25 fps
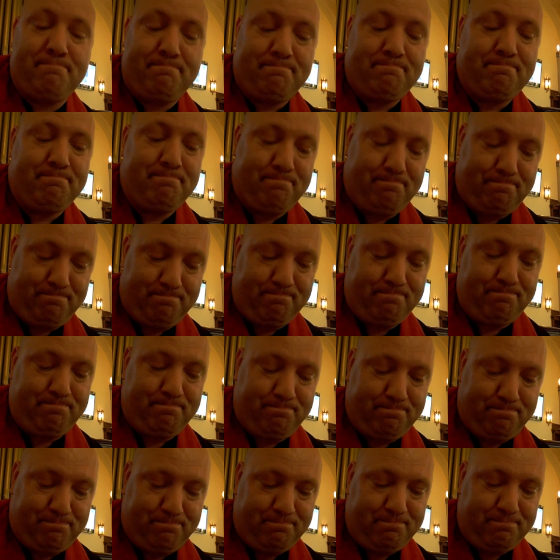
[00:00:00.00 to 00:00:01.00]

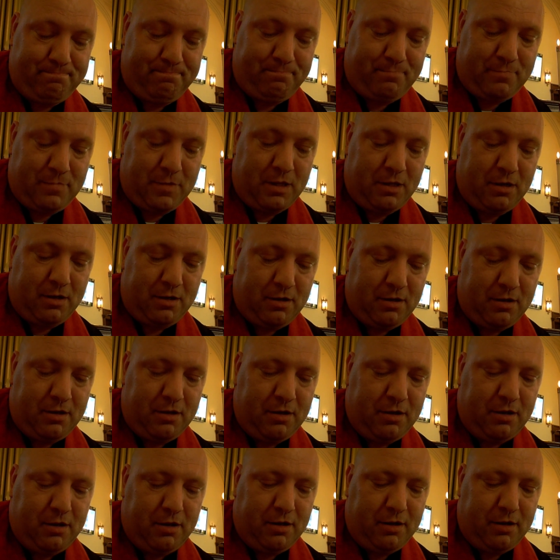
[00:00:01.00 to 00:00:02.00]

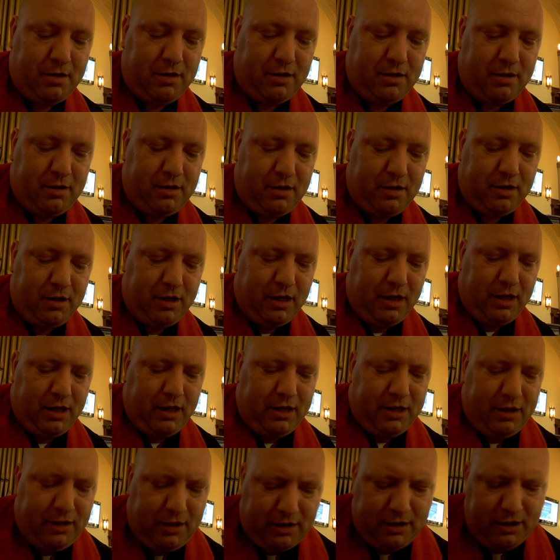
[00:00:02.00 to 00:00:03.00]

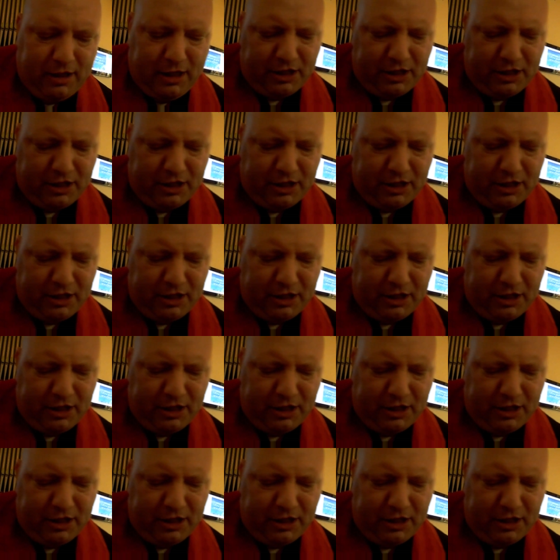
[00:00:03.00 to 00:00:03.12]
Nobody speaks.